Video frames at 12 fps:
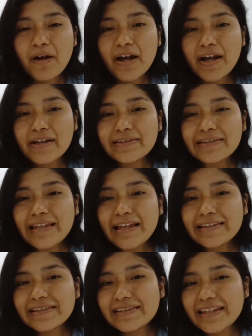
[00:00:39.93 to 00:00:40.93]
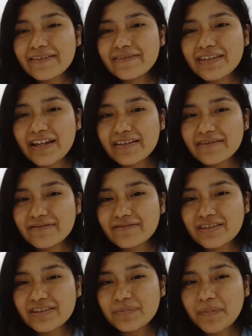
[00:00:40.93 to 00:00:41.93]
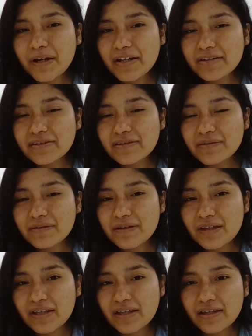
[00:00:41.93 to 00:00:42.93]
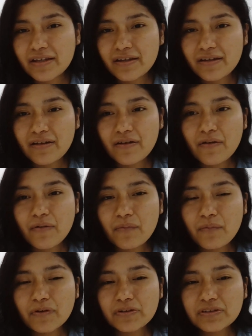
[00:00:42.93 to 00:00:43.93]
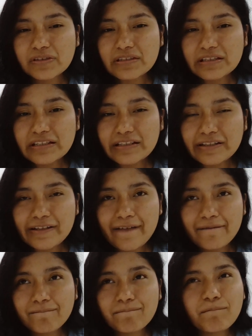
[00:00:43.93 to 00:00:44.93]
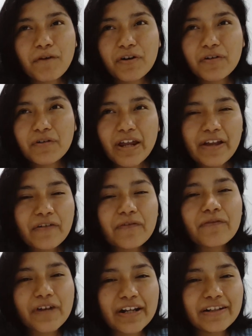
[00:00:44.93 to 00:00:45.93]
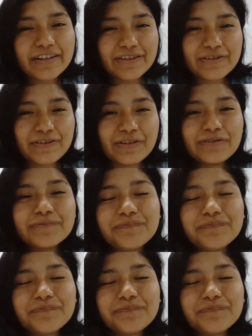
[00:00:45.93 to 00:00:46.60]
but at the same time, this path uh, was more eco-friendly.